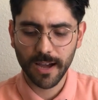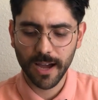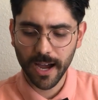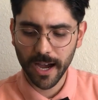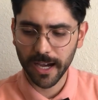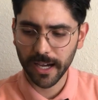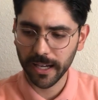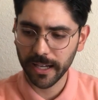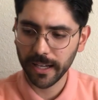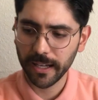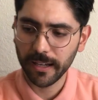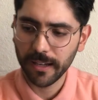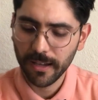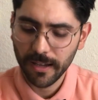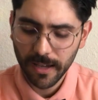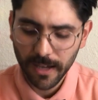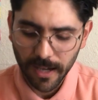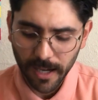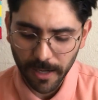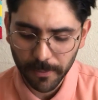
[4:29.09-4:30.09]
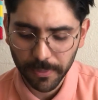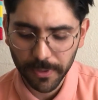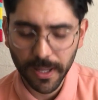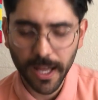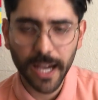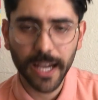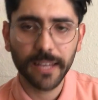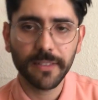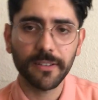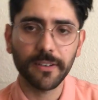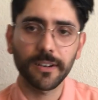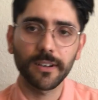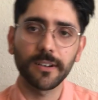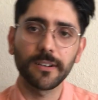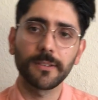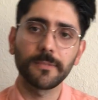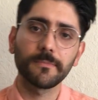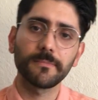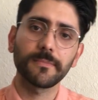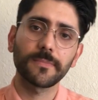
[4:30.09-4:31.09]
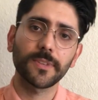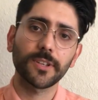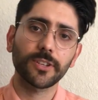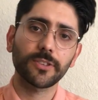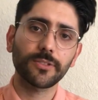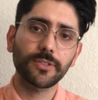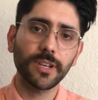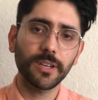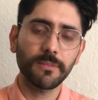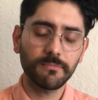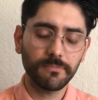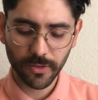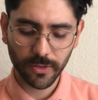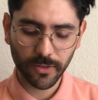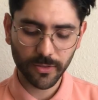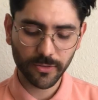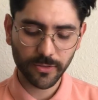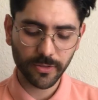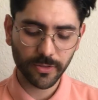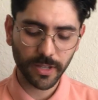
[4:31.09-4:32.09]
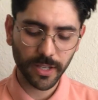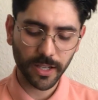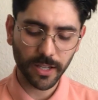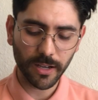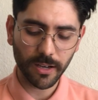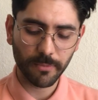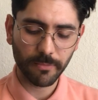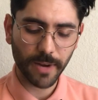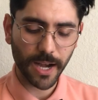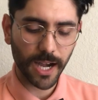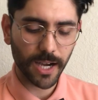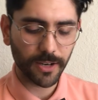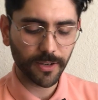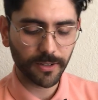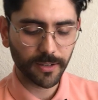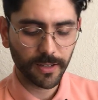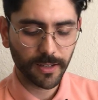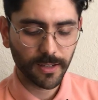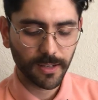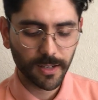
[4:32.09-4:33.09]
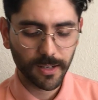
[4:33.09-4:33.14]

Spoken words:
I apply the cream. So usually about